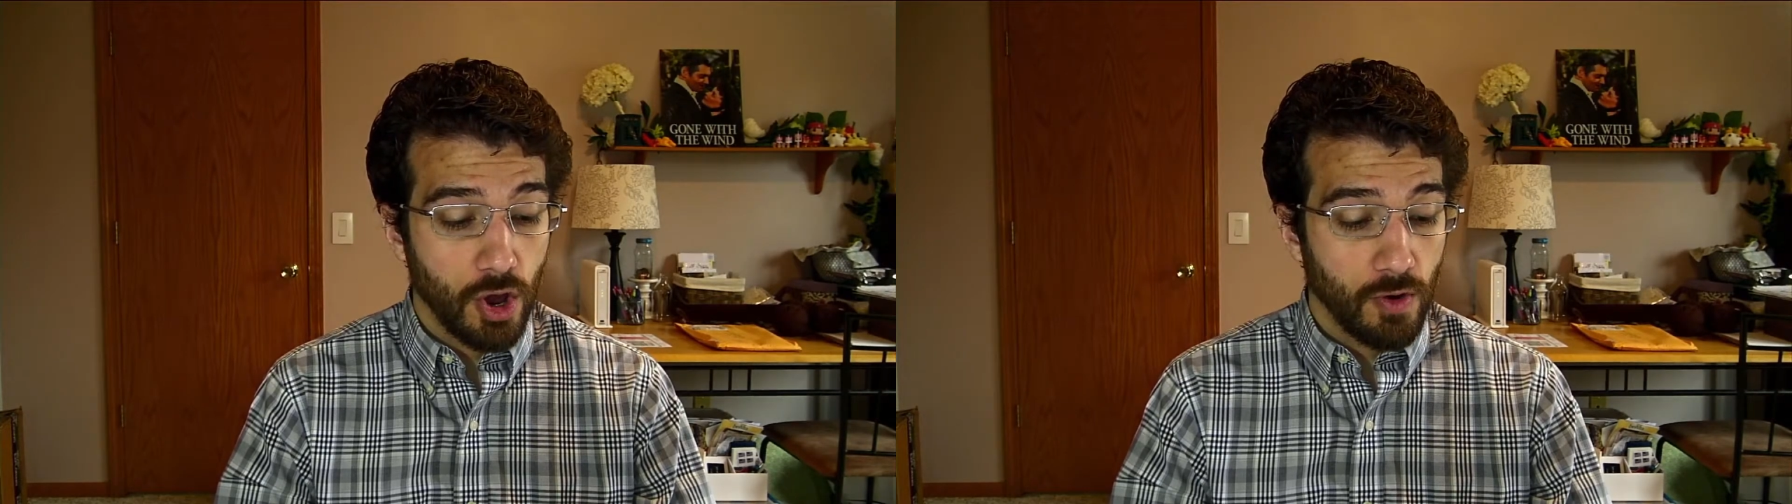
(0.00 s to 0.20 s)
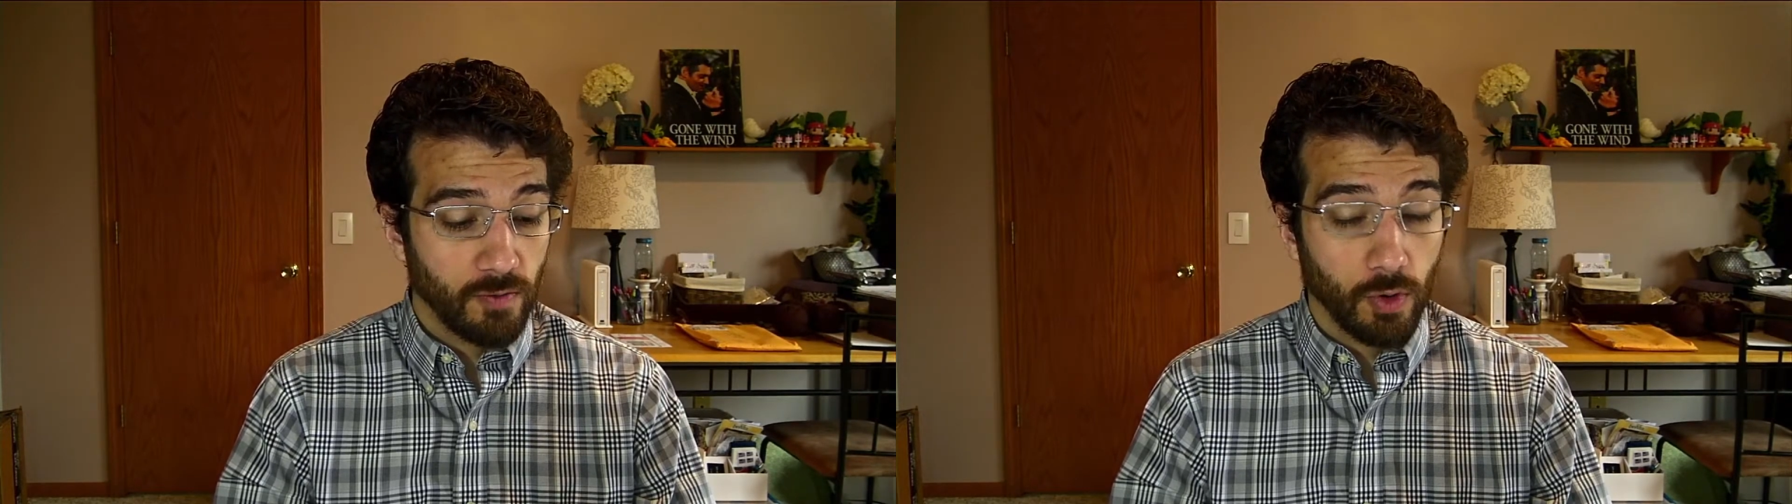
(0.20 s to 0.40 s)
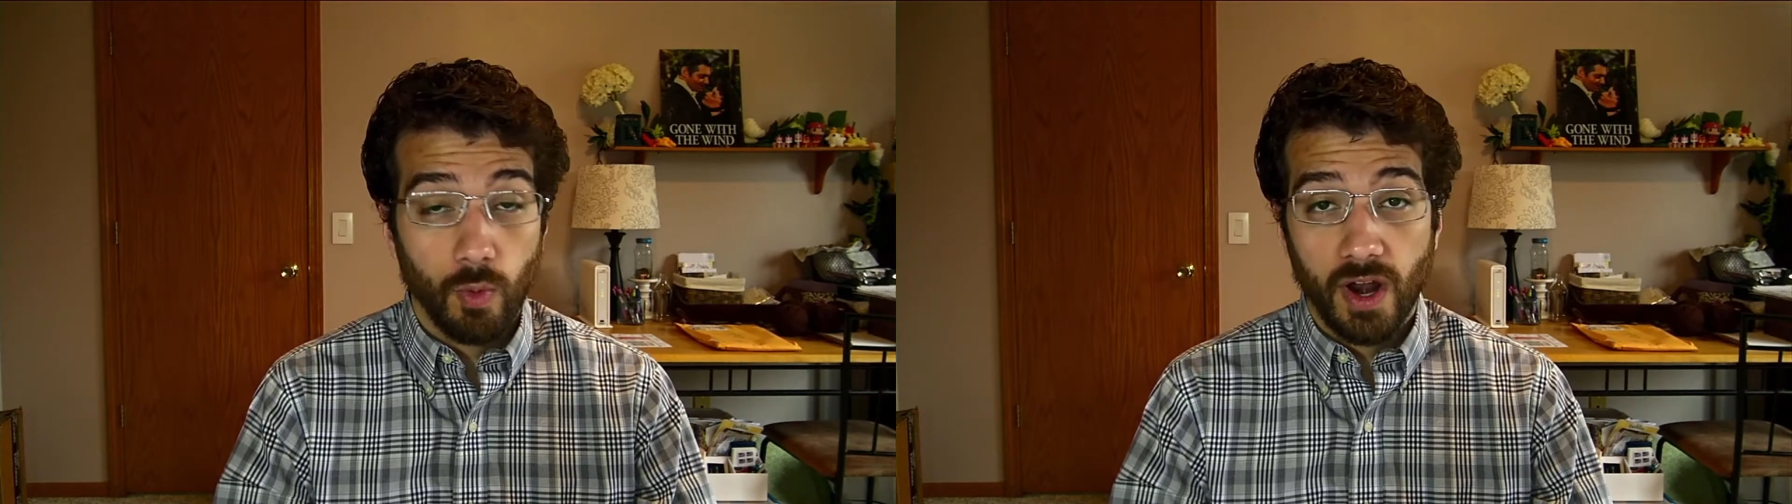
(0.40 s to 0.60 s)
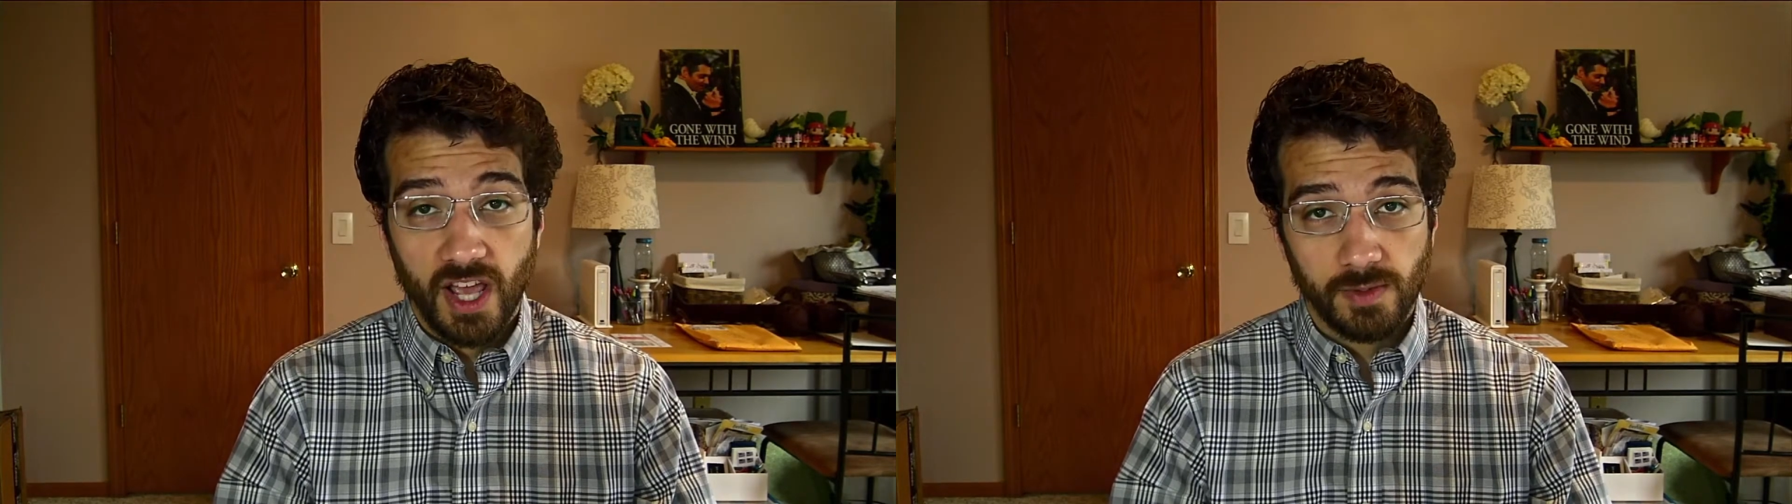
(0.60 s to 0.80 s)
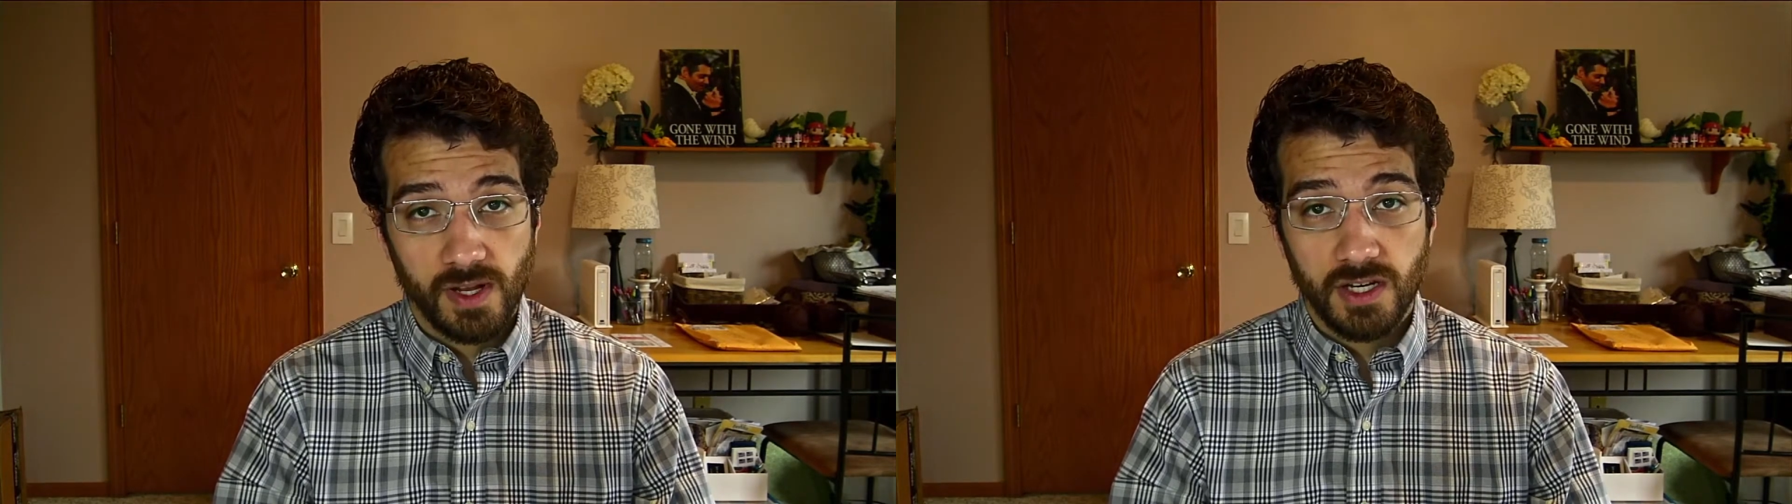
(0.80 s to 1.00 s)
for what has
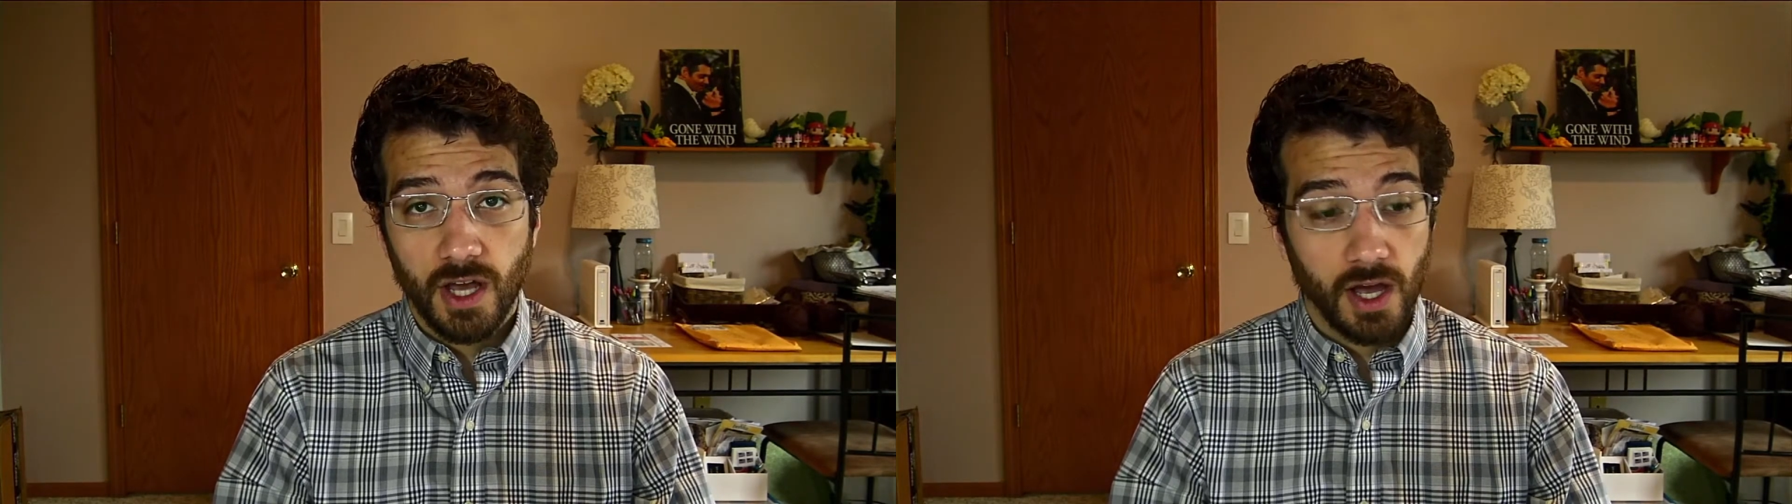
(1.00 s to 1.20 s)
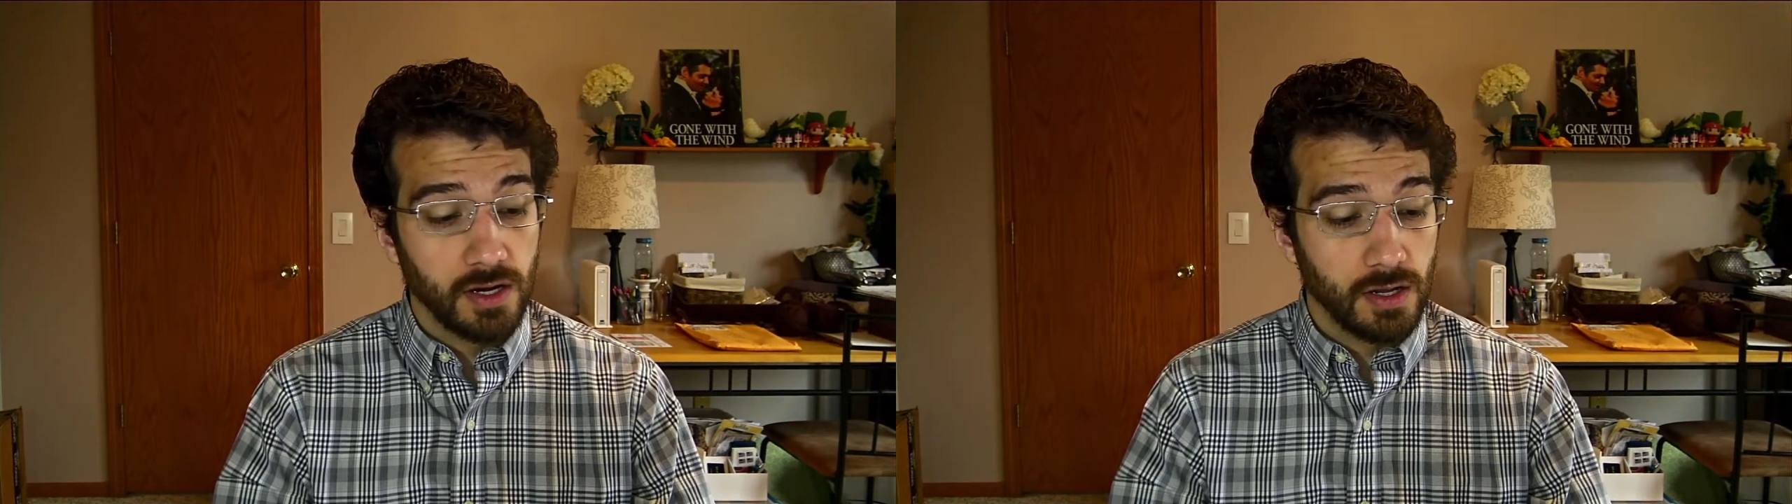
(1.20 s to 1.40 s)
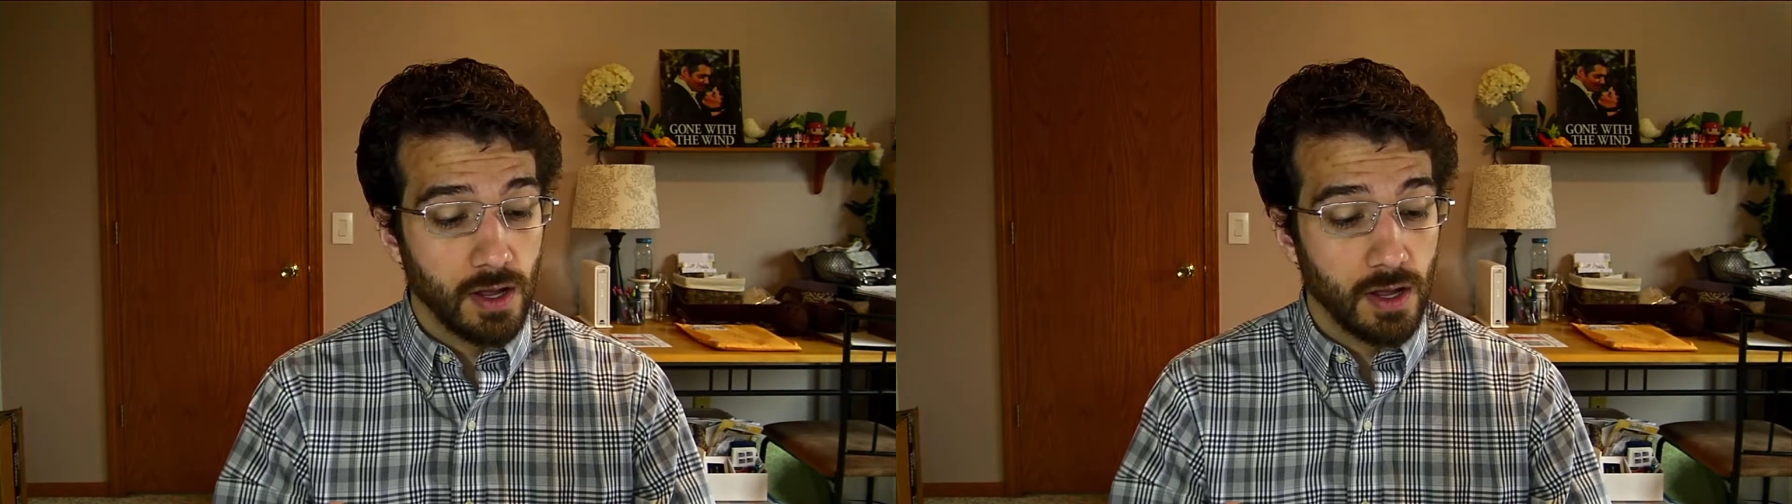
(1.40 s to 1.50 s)
been done.